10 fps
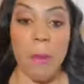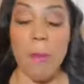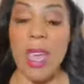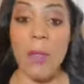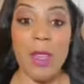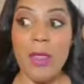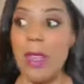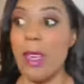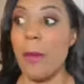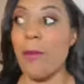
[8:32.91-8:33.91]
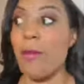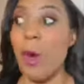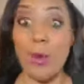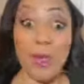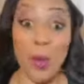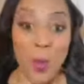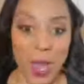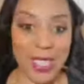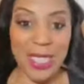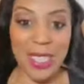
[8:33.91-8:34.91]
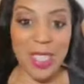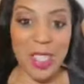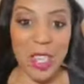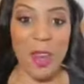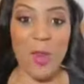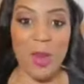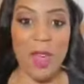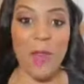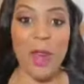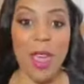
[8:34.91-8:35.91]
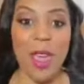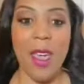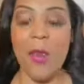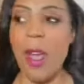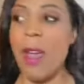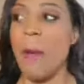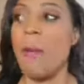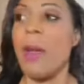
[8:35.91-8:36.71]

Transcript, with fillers: maybe the most craziest year we've ever had, right?